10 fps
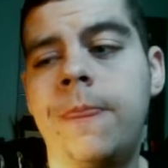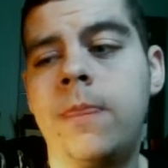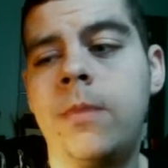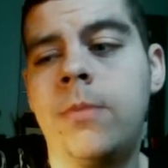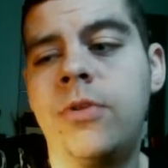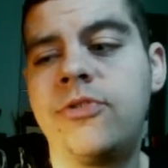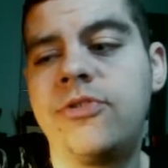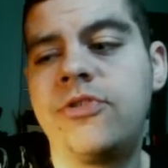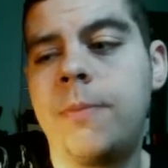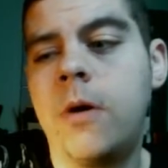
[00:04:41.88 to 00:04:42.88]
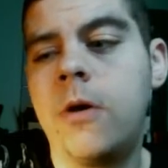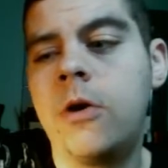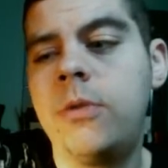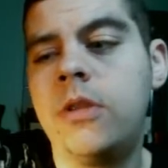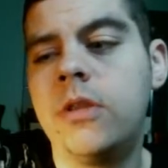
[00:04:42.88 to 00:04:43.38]
But there's just a part of
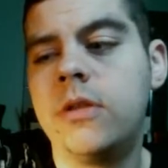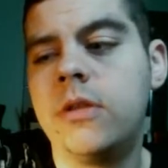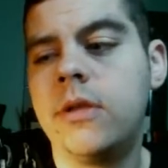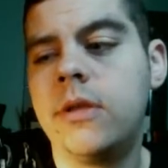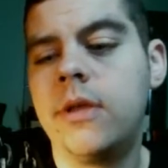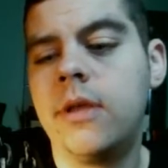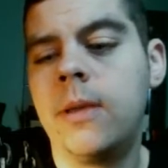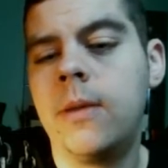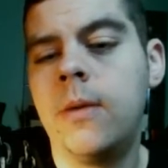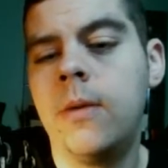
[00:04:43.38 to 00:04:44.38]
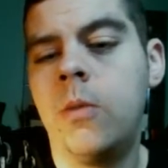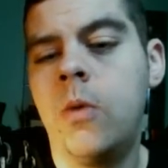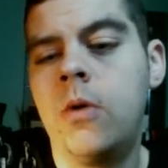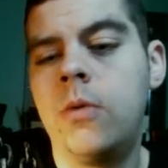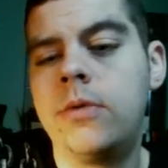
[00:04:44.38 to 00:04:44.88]
me that
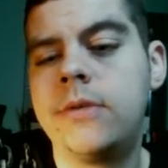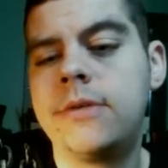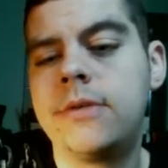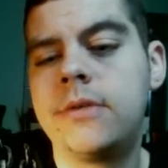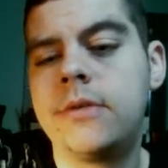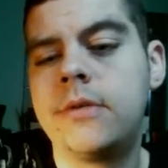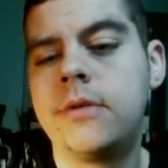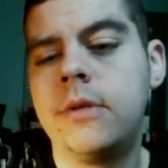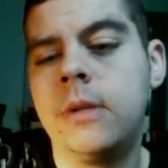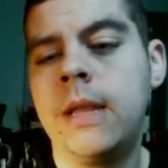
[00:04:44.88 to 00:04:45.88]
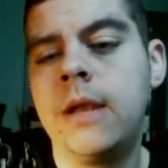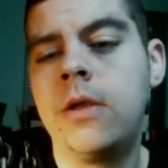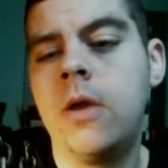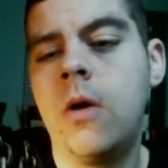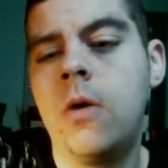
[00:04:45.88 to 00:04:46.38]
won't let
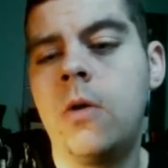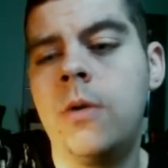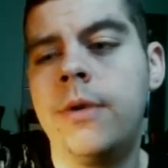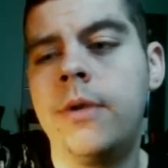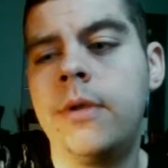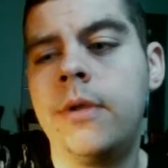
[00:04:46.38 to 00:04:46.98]
go, and